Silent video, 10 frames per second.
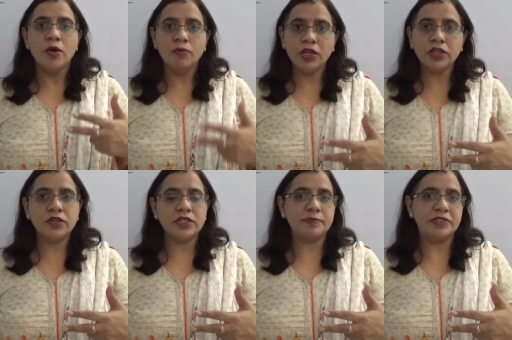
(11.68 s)

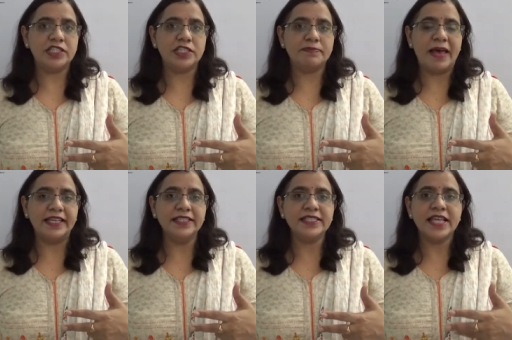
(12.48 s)
molecular species
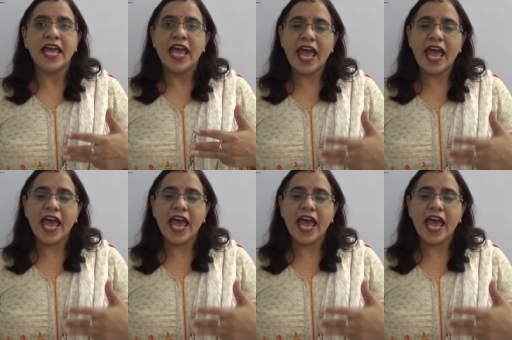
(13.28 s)
balance